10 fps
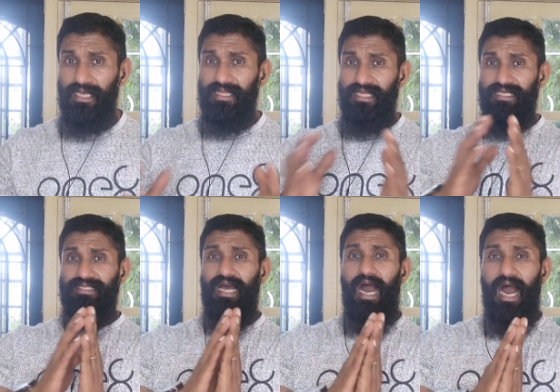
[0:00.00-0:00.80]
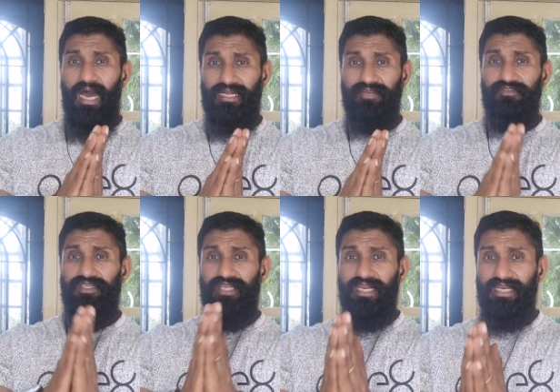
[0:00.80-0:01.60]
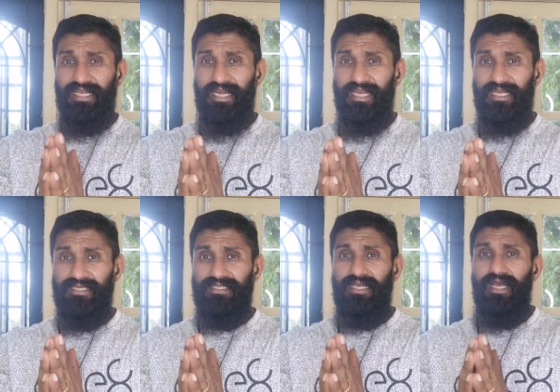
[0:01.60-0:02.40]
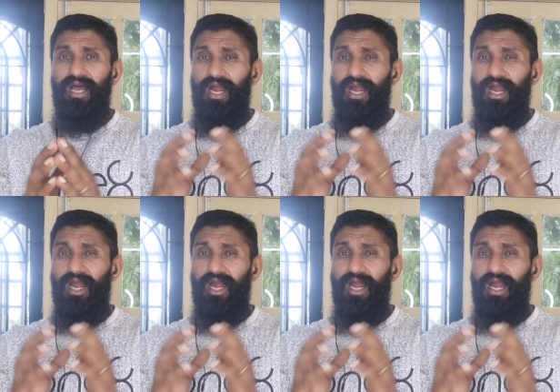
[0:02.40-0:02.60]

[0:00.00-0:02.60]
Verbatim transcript: these artificial ingredients